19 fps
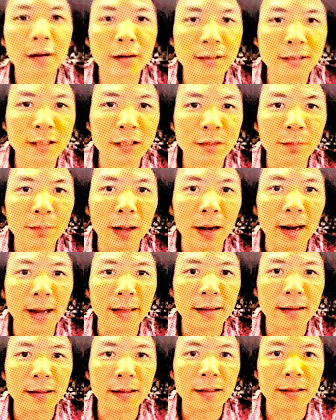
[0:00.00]
a super
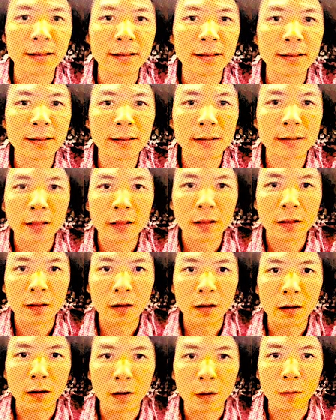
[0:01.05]
lattice
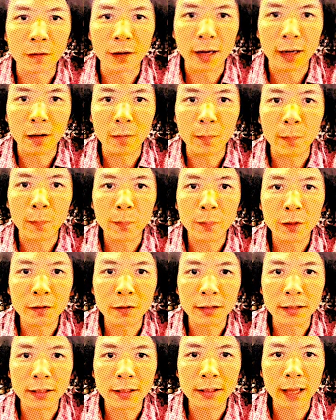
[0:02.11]
of
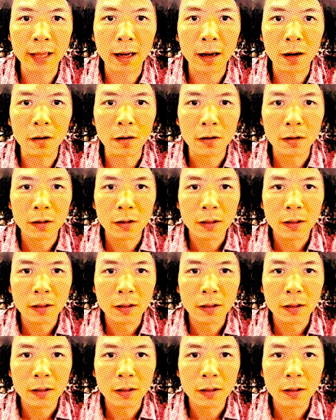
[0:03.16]
nanocrystal,